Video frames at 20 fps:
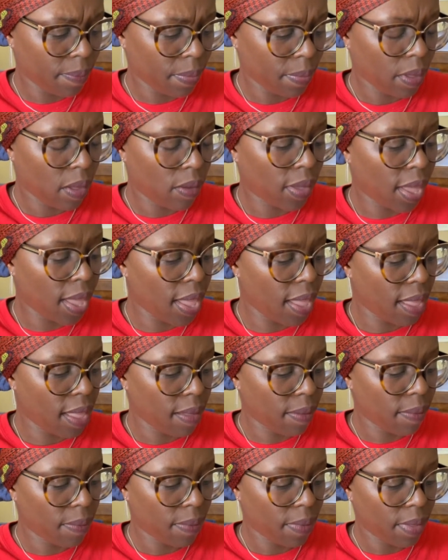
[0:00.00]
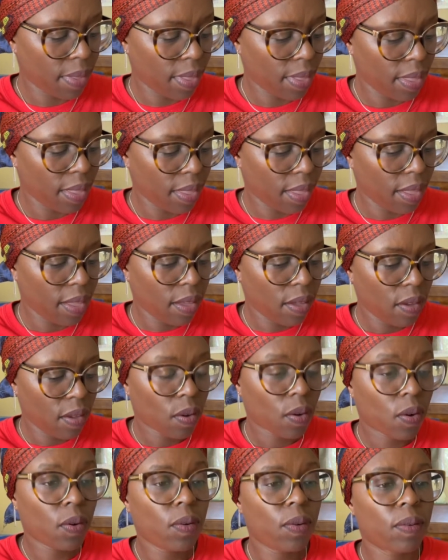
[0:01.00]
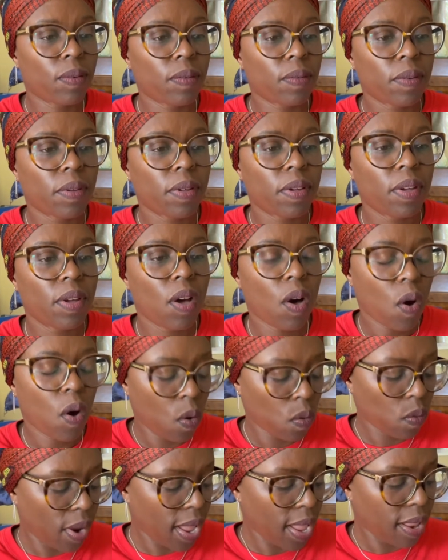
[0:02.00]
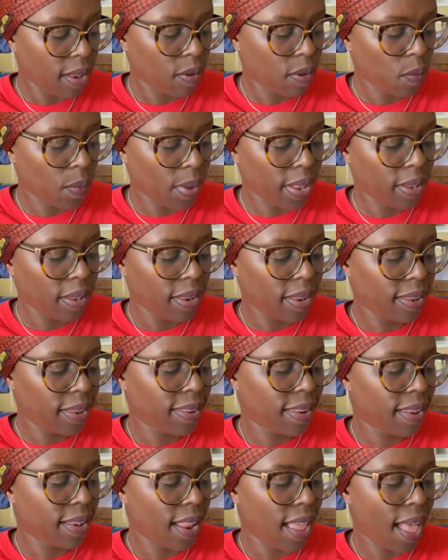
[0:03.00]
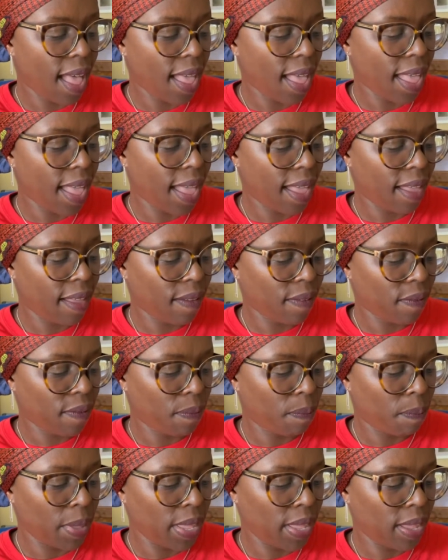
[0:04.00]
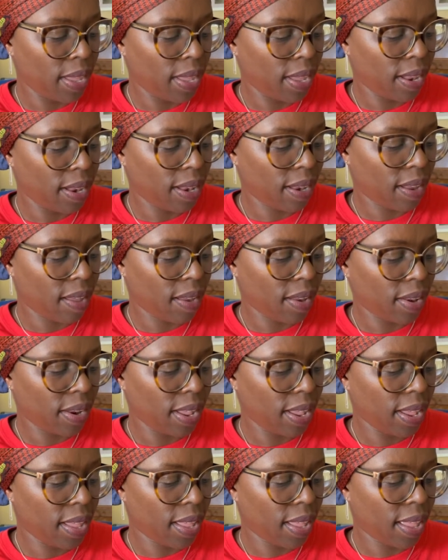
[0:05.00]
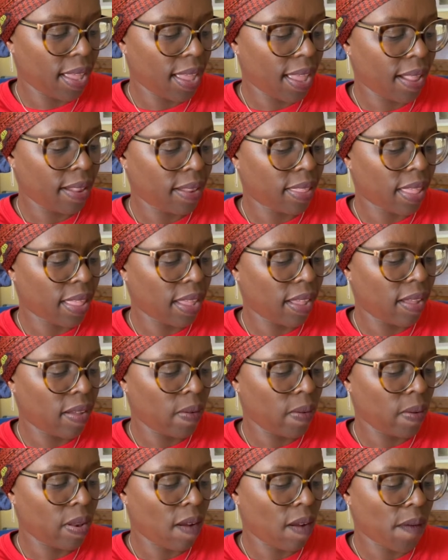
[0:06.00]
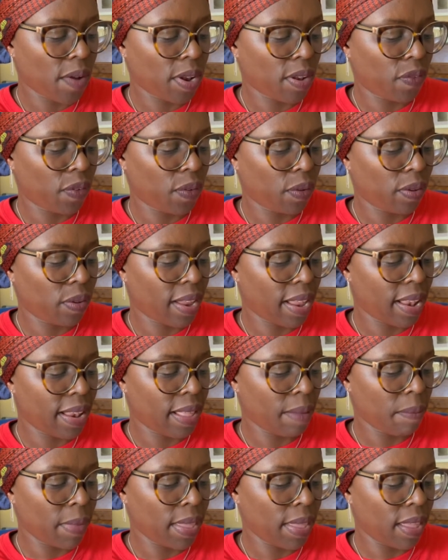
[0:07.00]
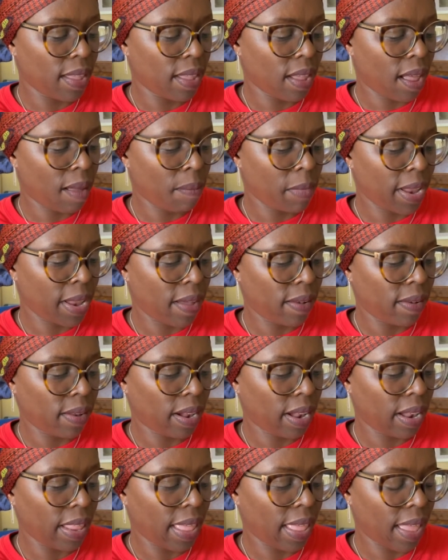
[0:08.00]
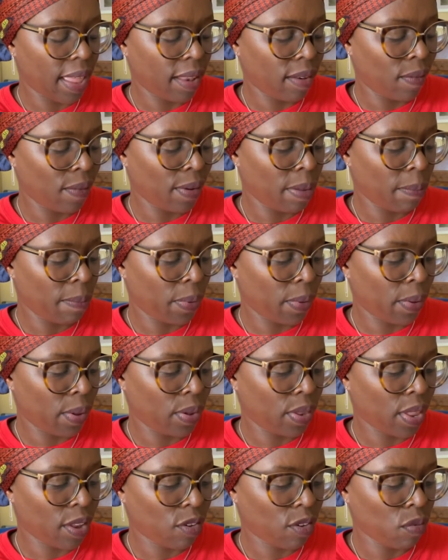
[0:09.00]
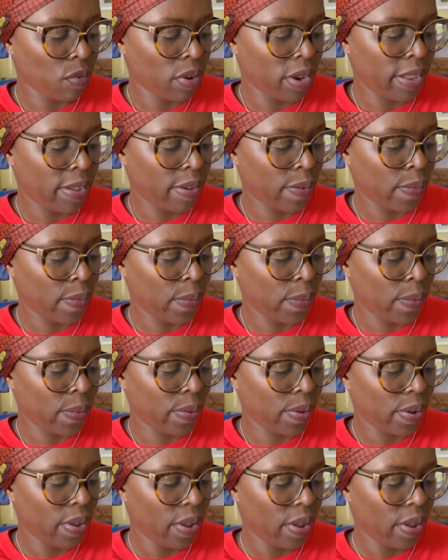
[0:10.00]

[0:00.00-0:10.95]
Okay. Cool. All right. Well, listen, I have been on here, and thank you, Lauren, for telling me I'm loud and clear and green pearl. That's really cool.